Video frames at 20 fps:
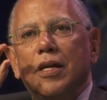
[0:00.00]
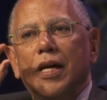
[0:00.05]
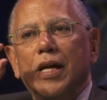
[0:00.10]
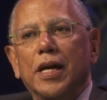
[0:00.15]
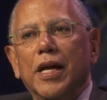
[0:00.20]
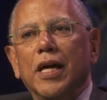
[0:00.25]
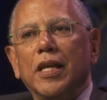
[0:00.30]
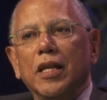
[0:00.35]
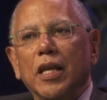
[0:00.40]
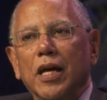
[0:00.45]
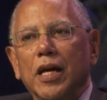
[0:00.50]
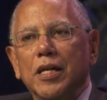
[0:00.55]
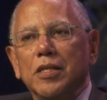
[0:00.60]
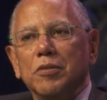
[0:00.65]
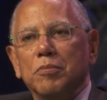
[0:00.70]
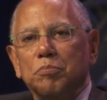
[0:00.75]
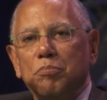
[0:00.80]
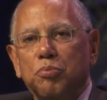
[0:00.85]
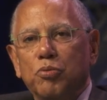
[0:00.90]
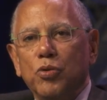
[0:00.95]

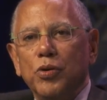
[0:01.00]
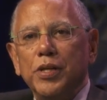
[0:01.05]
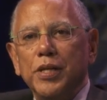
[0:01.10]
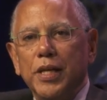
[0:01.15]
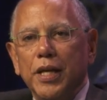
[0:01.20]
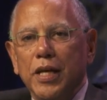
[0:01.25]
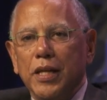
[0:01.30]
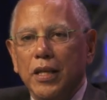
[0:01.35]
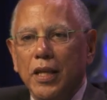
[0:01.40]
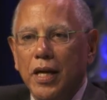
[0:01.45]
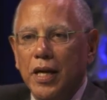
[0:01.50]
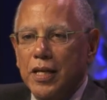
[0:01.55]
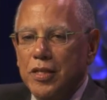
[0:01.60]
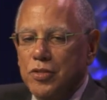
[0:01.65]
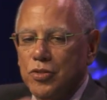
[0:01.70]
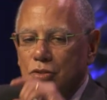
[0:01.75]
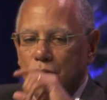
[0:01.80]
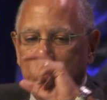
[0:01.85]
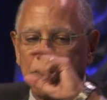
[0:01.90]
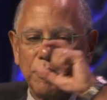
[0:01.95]
headline, print
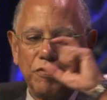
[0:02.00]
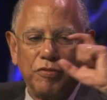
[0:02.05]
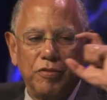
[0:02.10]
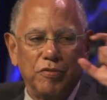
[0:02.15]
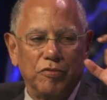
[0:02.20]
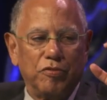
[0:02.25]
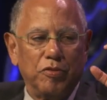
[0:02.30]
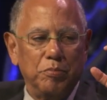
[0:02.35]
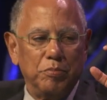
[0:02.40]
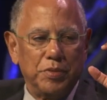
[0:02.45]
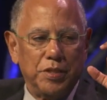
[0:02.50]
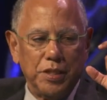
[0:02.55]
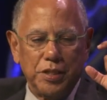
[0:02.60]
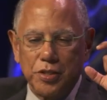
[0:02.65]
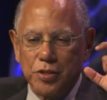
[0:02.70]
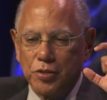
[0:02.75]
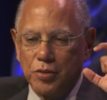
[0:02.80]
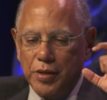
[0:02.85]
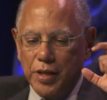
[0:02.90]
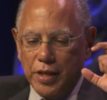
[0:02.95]
headlines are different from
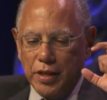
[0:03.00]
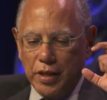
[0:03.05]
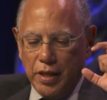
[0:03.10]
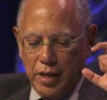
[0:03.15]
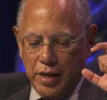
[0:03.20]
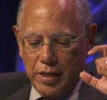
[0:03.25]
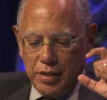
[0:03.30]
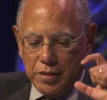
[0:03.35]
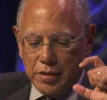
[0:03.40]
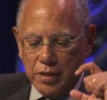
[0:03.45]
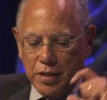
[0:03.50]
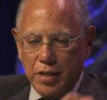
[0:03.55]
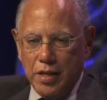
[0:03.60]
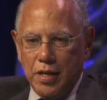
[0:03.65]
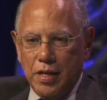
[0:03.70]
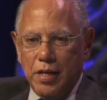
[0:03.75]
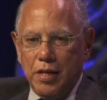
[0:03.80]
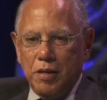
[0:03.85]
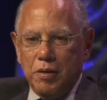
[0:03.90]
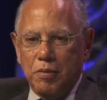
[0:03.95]
digital headlines,
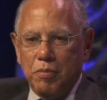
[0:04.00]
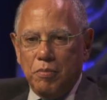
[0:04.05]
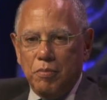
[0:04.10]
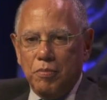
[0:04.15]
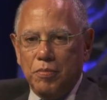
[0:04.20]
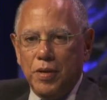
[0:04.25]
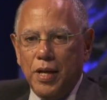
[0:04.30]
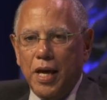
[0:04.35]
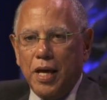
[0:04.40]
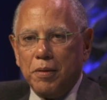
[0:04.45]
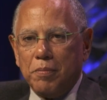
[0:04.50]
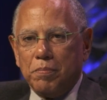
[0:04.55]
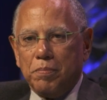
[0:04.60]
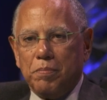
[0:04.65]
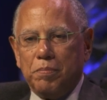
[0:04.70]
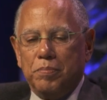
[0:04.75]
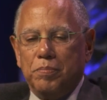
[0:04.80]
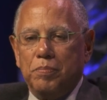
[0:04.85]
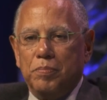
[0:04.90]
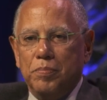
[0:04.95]
not,
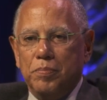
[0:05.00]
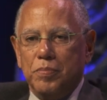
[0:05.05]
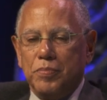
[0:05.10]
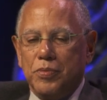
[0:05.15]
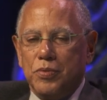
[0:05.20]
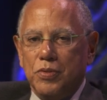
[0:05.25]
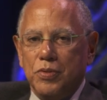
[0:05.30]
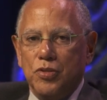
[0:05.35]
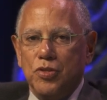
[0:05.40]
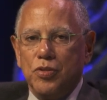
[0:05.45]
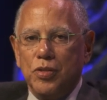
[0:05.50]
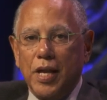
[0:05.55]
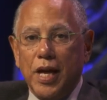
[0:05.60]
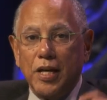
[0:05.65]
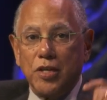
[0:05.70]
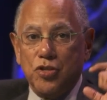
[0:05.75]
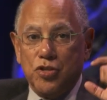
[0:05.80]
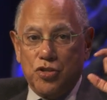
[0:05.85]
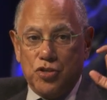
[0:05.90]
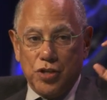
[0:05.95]

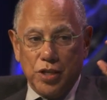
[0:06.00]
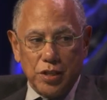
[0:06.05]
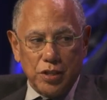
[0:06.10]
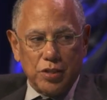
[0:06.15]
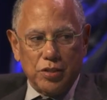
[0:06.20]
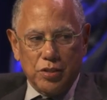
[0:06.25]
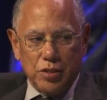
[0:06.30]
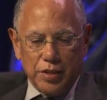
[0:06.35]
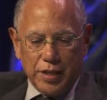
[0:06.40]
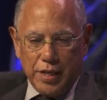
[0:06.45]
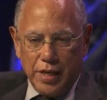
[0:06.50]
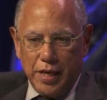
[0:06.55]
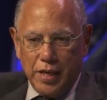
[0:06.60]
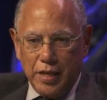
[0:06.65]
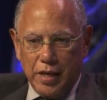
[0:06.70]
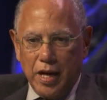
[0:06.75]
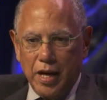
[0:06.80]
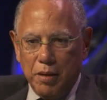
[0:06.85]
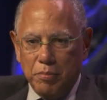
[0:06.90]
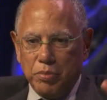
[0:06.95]
not just to
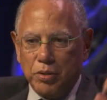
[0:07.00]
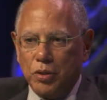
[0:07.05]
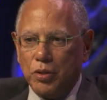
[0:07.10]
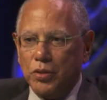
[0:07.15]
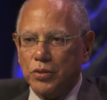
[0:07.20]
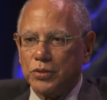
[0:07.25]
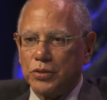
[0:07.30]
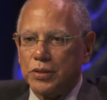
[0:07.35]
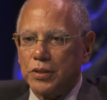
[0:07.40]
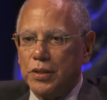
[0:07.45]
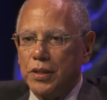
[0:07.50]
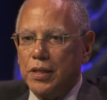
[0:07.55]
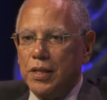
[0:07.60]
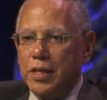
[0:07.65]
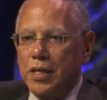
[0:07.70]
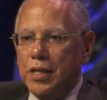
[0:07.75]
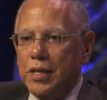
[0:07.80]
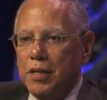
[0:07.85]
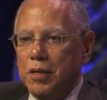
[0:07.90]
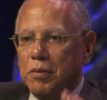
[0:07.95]
gain eyeballs
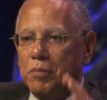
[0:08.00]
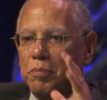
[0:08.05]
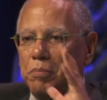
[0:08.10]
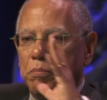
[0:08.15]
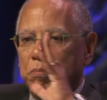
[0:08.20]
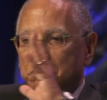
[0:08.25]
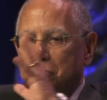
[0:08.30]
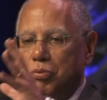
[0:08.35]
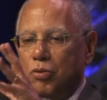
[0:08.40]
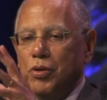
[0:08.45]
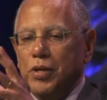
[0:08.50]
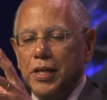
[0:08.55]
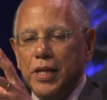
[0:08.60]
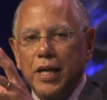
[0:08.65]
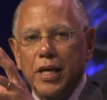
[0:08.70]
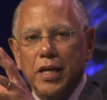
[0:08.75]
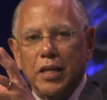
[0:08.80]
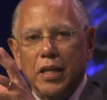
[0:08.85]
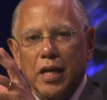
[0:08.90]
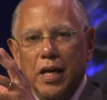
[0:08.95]
print
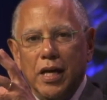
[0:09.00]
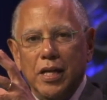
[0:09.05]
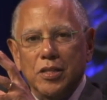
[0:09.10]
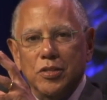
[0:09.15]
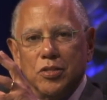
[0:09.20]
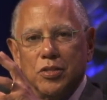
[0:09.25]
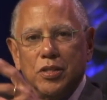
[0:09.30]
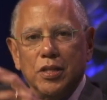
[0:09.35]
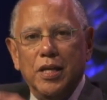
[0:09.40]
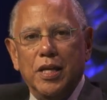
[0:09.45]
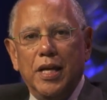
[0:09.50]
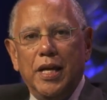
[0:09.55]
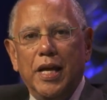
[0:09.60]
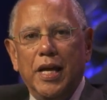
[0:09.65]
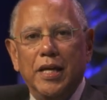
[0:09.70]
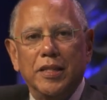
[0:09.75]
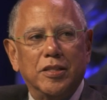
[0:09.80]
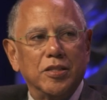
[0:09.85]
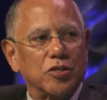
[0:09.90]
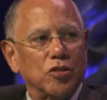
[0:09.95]
headlines
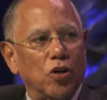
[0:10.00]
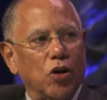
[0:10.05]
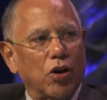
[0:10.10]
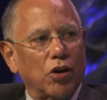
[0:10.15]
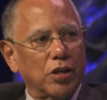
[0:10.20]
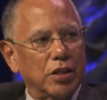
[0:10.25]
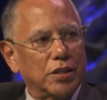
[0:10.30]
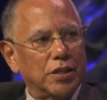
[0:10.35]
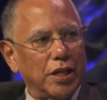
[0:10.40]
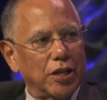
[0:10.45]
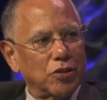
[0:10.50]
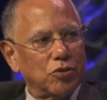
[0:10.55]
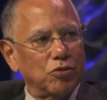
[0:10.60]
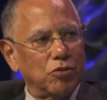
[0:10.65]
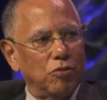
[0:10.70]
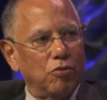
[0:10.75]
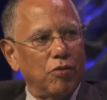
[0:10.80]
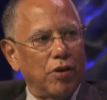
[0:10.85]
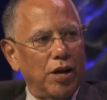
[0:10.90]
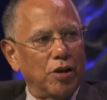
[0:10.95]
had this
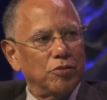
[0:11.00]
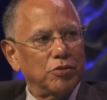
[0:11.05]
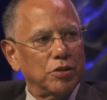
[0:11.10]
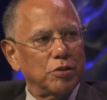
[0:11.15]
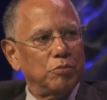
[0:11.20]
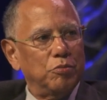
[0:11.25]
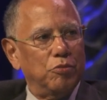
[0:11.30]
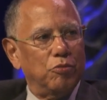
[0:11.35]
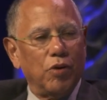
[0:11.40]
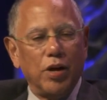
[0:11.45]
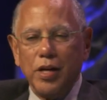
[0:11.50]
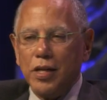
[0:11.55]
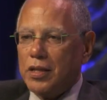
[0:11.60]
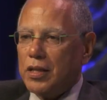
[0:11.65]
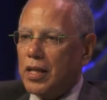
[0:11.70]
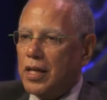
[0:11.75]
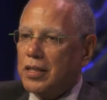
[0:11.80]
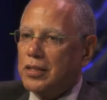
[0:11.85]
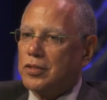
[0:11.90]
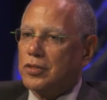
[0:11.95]
architecture around them, right?
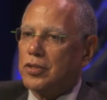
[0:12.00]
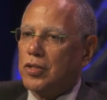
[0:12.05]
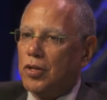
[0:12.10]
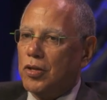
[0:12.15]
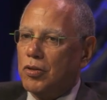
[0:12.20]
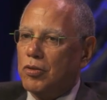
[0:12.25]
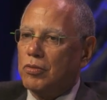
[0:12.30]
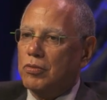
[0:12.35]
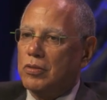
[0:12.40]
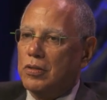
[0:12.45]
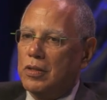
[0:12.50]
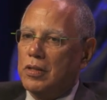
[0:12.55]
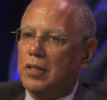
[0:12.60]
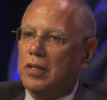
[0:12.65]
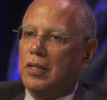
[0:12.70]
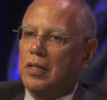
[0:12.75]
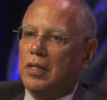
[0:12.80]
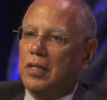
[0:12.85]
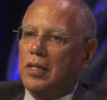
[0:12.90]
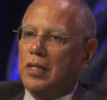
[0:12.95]
Like, so,
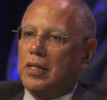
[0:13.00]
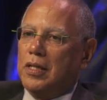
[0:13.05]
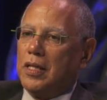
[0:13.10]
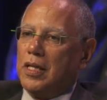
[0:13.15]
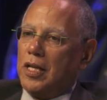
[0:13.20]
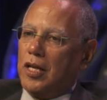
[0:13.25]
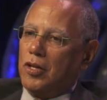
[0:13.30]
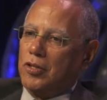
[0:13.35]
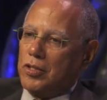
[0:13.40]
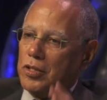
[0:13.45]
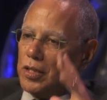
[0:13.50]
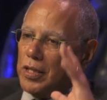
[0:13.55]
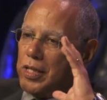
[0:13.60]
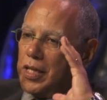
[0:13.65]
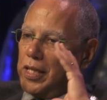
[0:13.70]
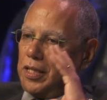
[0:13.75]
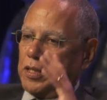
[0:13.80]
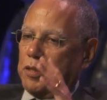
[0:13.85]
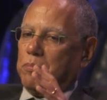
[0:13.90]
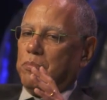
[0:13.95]
you know, you're
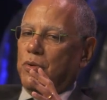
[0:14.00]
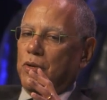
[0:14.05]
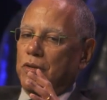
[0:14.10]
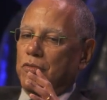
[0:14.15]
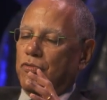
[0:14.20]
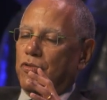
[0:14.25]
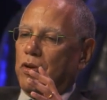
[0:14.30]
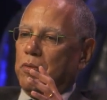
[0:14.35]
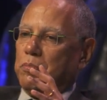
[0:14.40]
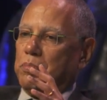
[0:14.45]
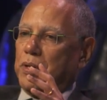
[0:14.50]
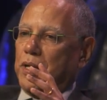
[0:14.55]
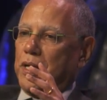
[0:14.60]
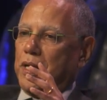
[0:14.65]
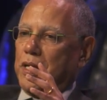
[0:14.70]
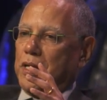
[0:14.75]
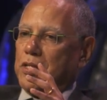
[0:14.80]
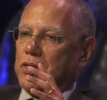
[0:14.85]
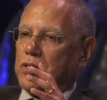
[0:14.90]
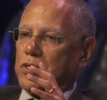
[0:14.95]
looking at the print front
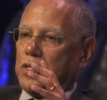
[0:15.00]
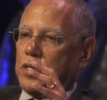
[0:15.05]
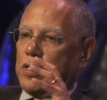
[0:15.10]
page,